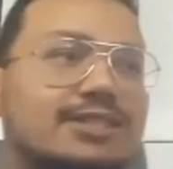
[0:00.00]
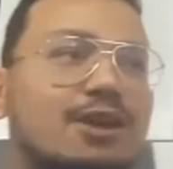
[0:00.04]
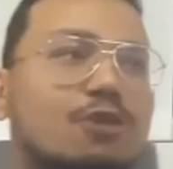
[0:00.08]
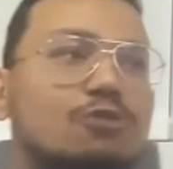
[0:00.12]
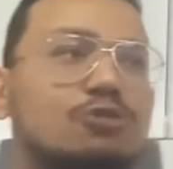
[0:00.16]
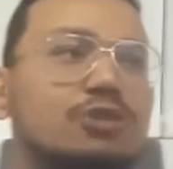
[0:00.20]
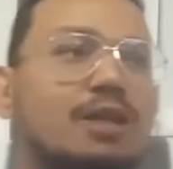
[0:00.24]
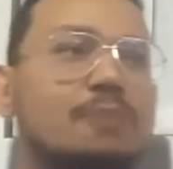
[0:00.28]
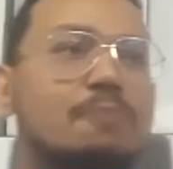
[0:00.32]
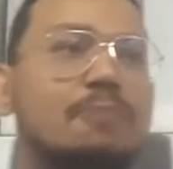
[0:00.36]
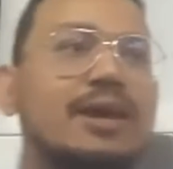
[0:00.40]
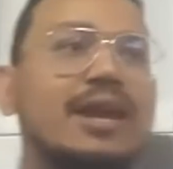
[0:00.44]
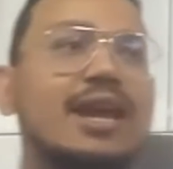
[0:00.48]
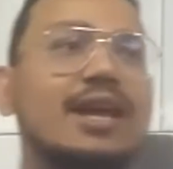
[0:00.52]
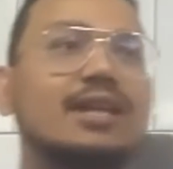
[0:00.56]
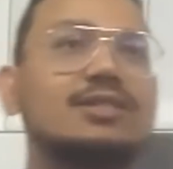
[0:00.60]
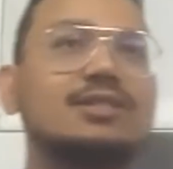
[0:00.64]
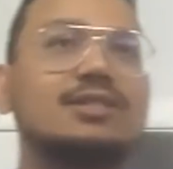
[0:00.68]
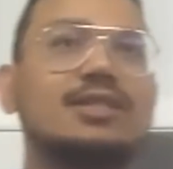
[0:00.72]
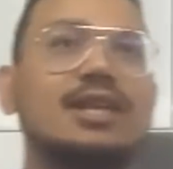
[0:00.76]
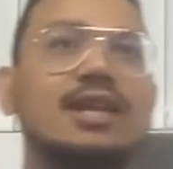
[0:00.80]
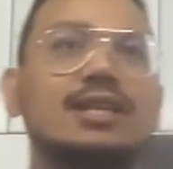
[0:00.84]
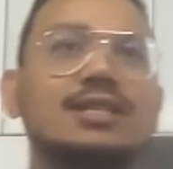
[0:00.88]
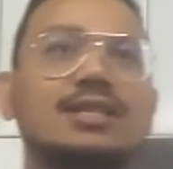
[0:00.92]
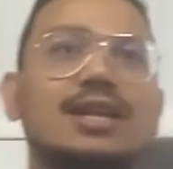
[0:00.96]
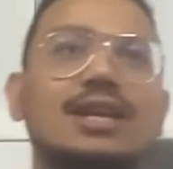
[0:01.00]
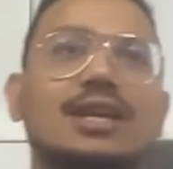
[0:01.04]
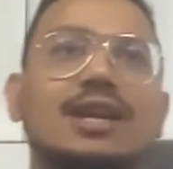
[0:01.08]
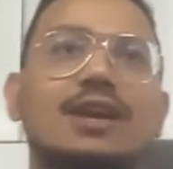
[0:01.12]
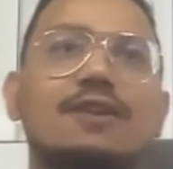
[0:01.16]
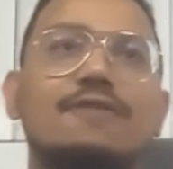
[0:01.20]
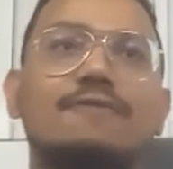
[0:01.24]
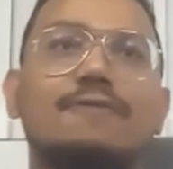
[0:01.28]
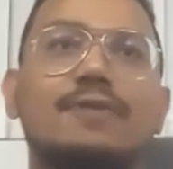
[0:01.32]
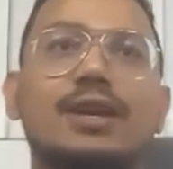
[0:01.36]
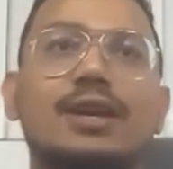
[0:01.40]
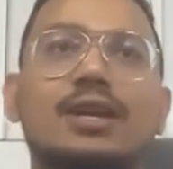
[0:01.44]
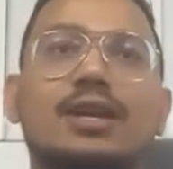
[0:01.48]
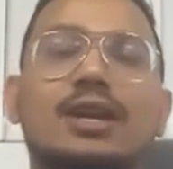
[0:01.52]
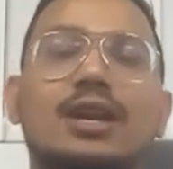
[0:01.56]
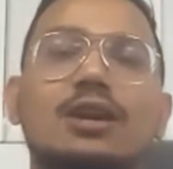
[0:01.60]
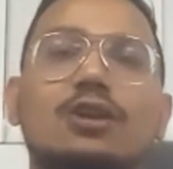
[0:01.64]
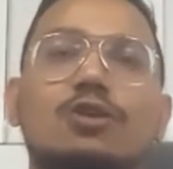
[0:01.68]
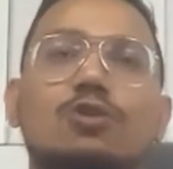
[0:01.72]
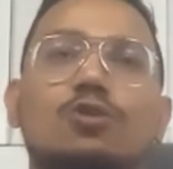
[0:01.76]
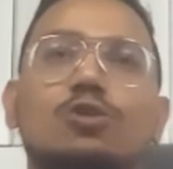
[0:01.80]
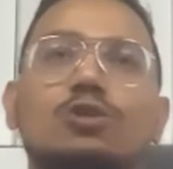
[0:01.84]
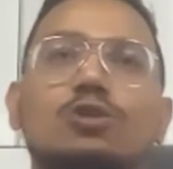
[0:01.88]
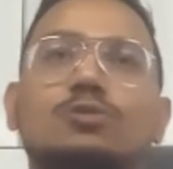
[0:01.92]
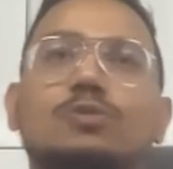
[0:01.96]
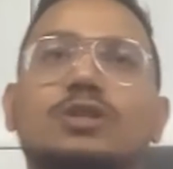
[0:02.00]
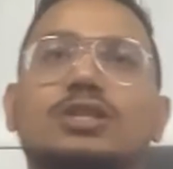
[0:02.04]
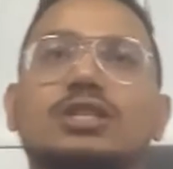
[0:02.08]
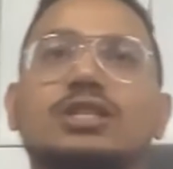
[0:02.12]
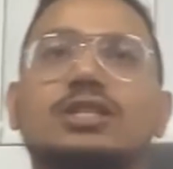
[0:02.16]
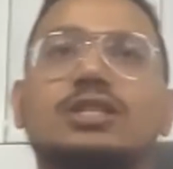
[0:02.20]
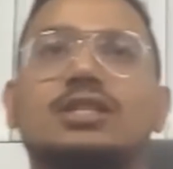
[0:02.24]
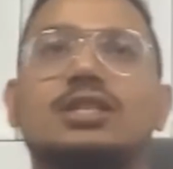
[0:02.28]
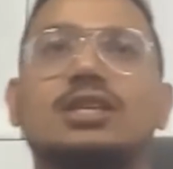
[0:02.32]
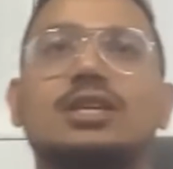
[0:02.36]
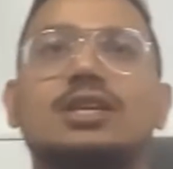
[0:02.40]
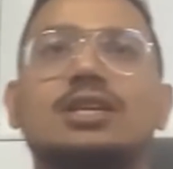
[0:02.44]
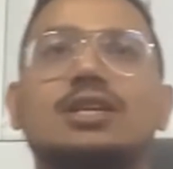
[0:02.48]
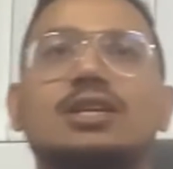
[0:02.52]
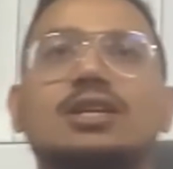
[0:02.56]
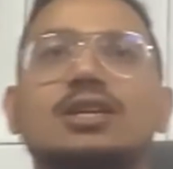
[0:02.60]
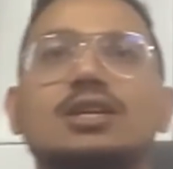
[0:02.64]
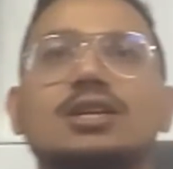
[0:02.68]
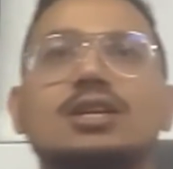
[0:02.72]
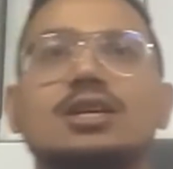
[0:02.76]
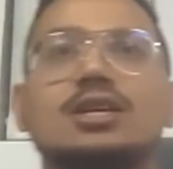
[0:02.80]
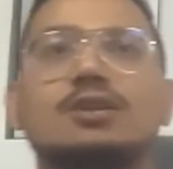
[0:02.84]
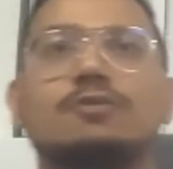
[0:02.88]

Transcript: out the biggest thing that government controls, which is the